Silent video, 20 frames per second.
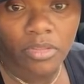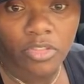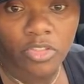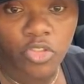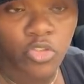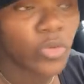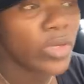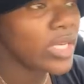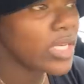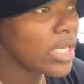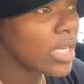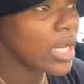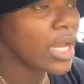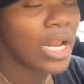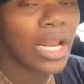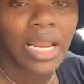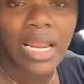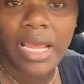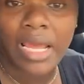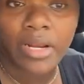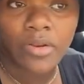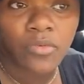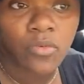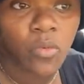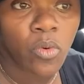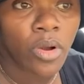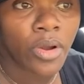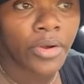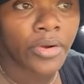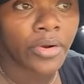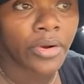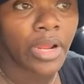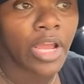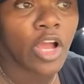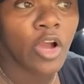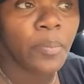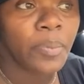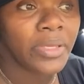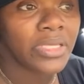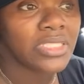Drinking a lot of water,
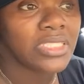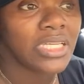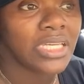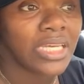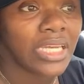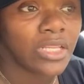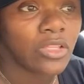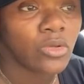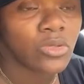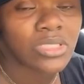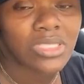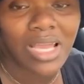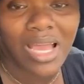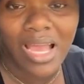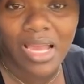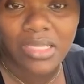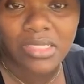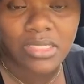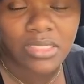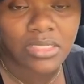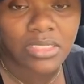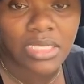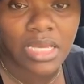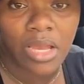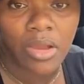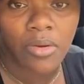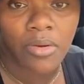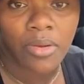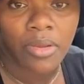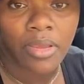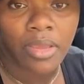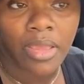helping to get those toxins out.